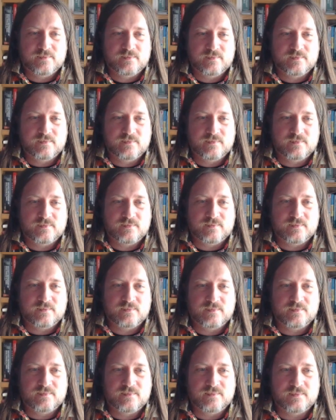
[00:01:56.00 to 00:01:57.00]

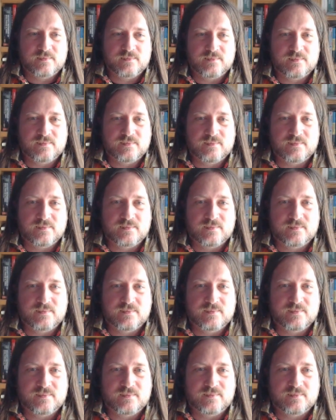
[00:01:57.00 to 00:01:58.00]

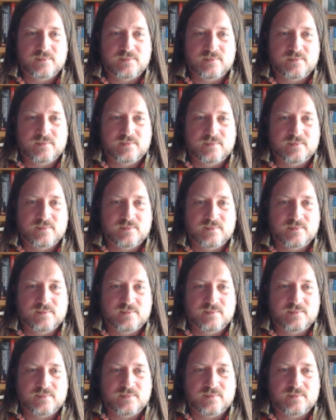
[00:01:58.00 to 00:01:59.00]

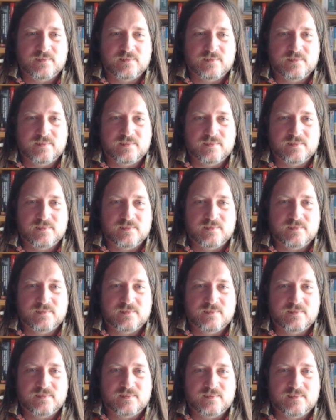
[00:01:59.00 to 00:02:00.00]

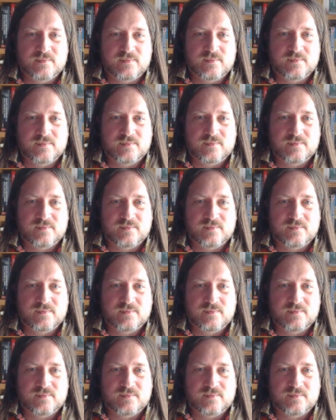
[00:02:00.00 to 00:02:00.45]
(not speaking)